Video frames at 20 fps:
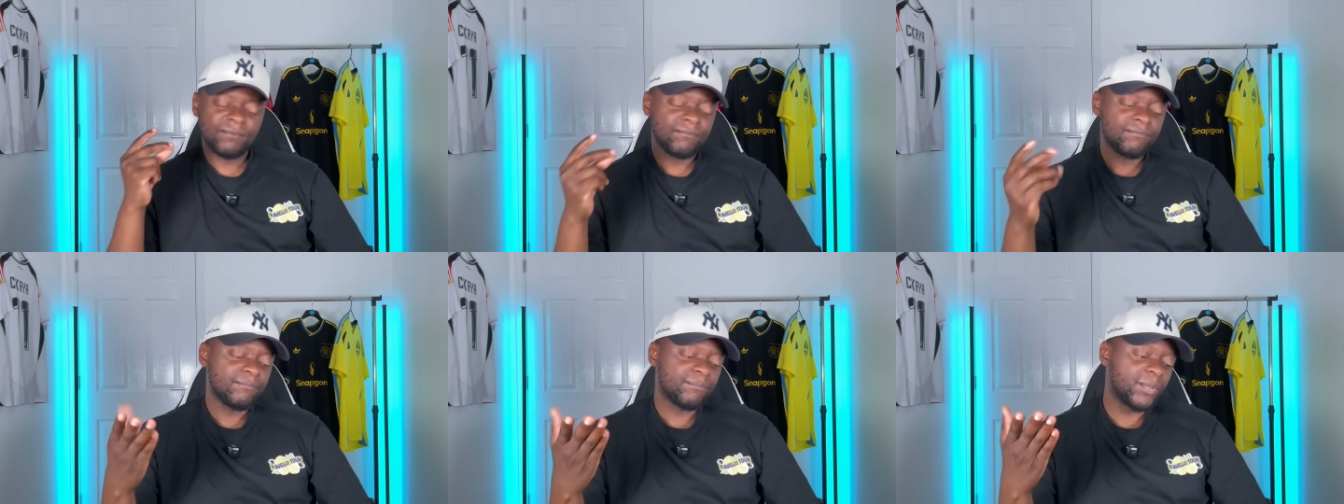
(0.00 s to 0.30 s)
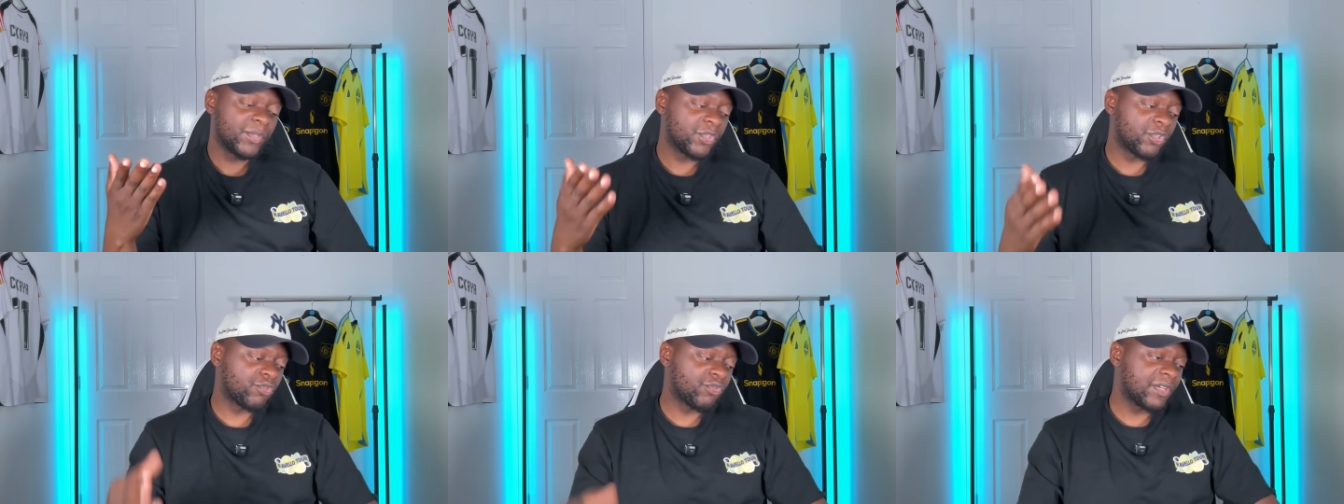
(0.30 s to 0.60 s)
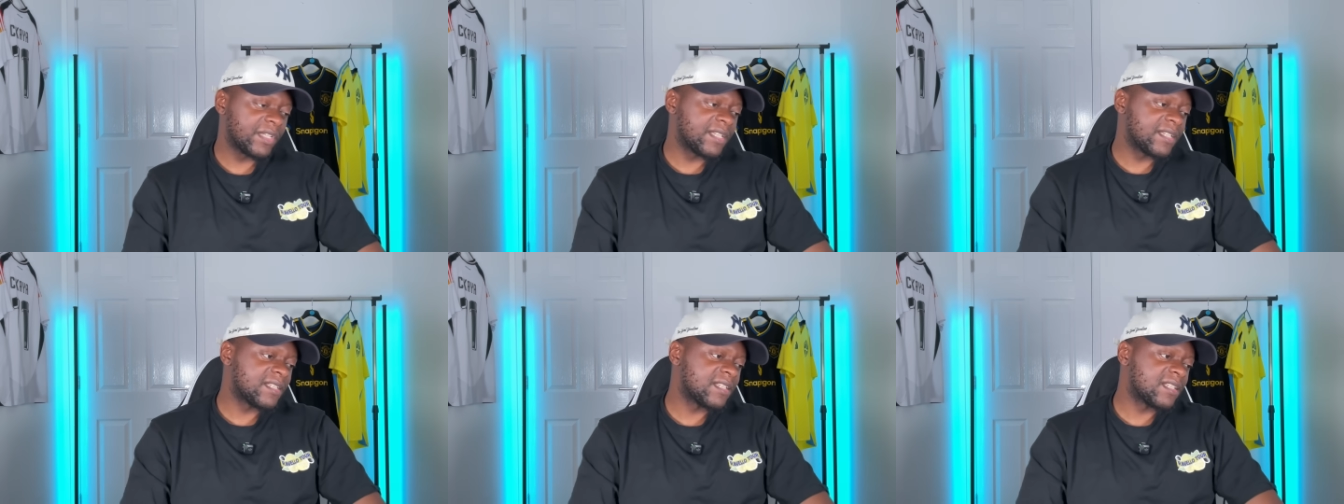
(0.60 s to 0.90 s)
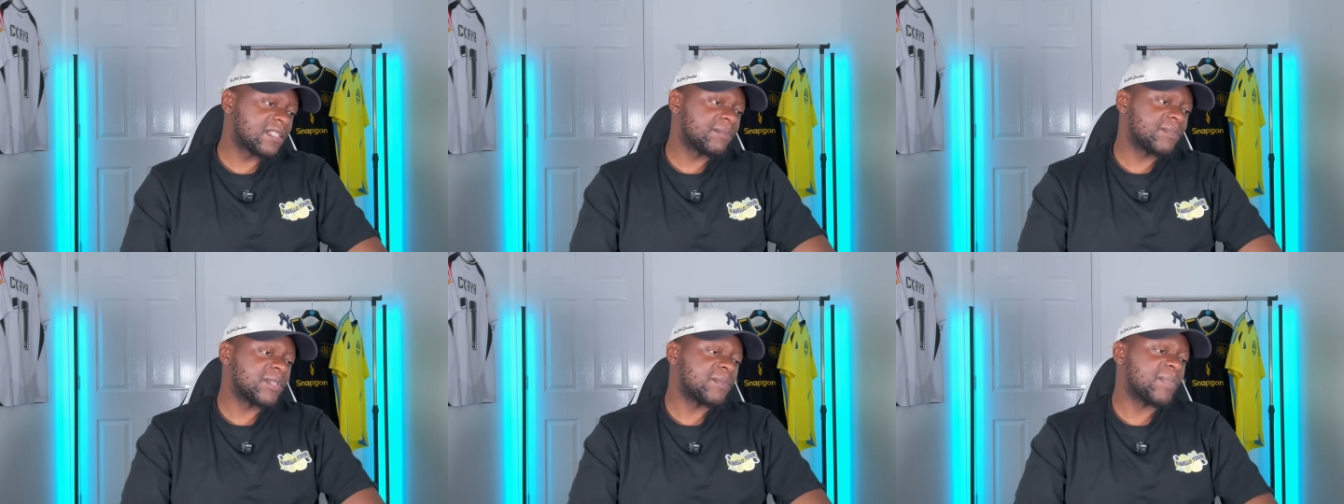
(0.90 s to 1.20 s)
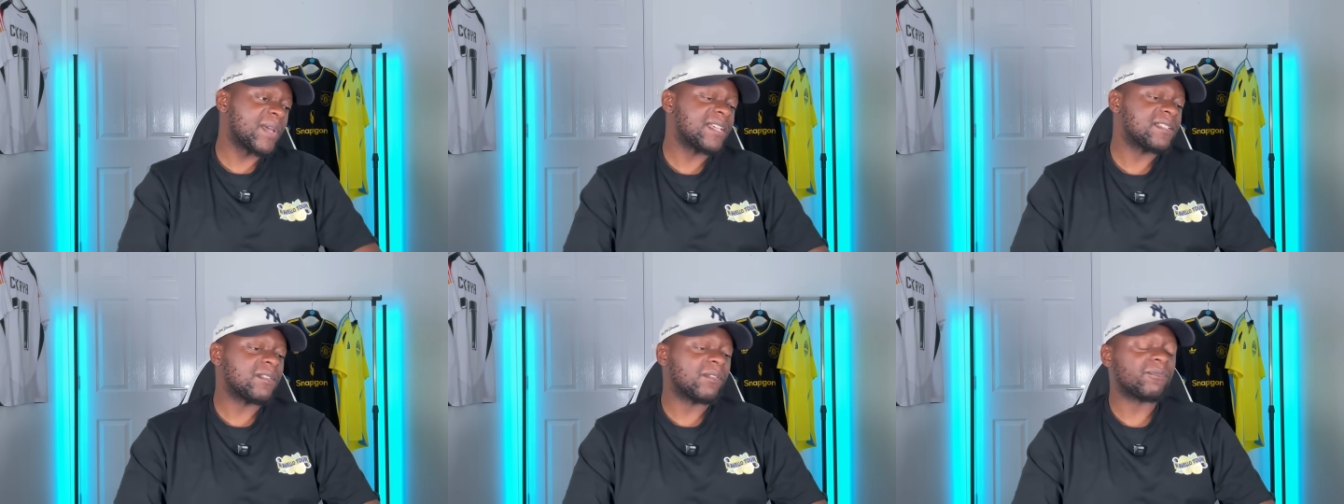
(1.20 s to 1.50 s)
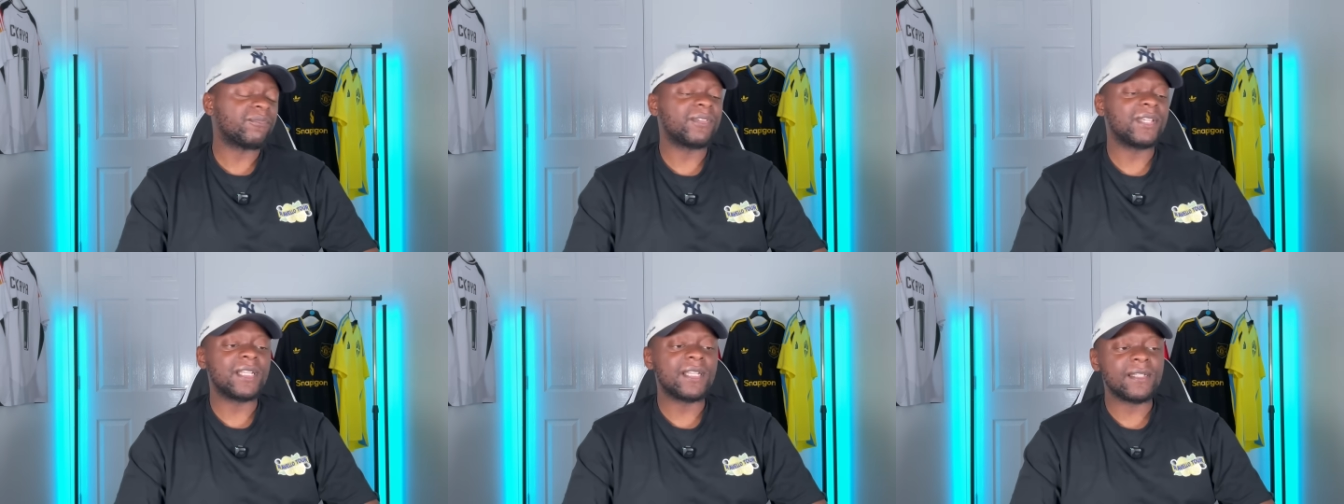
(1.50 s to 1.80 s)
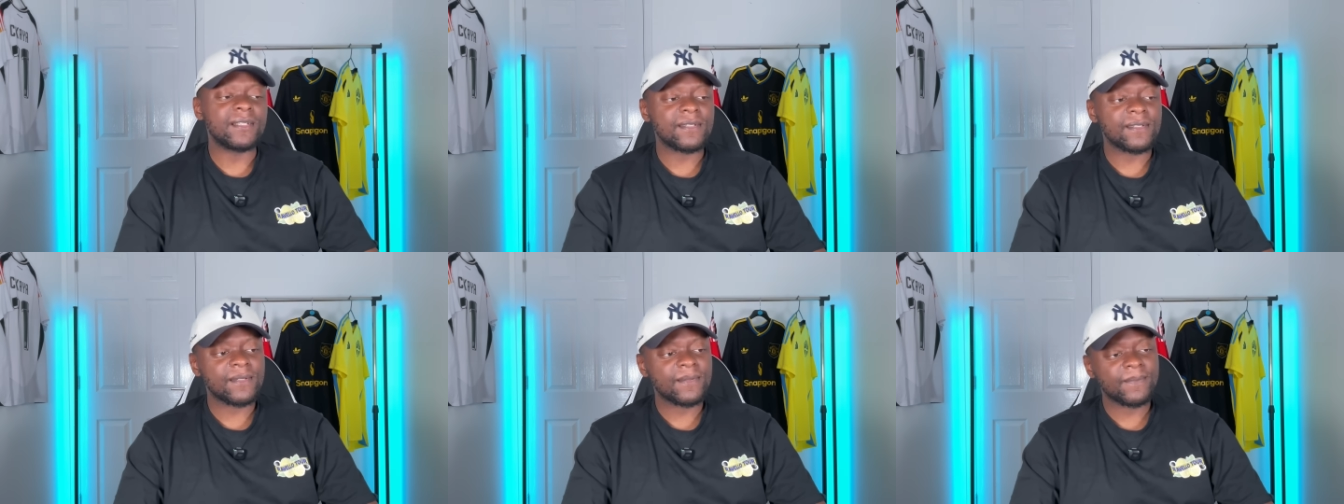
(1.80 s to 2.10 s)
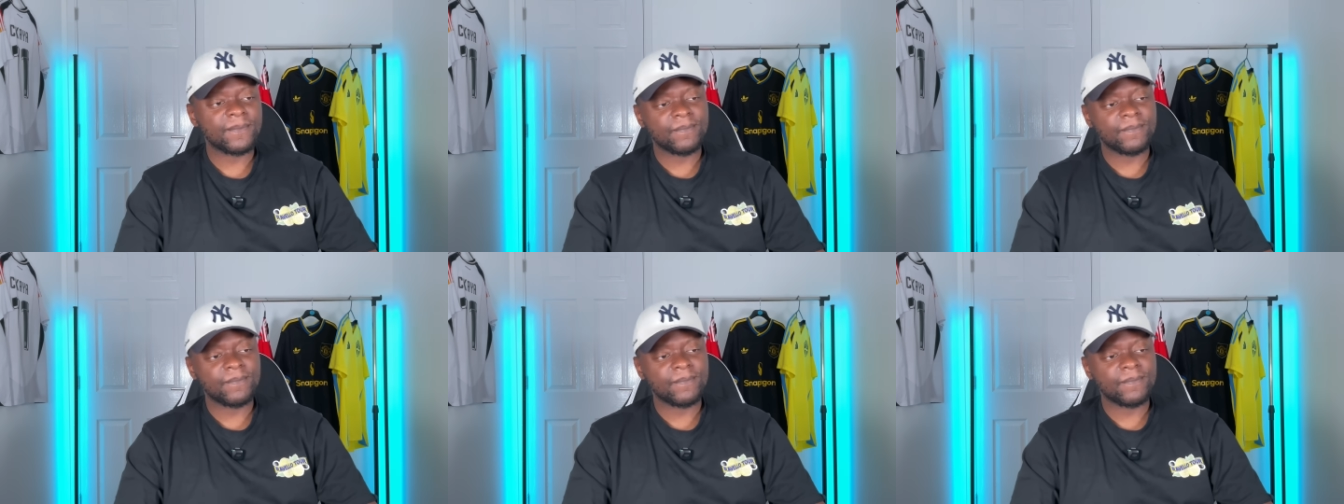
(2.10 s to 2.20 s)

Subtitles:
But the criticism is based on feelings.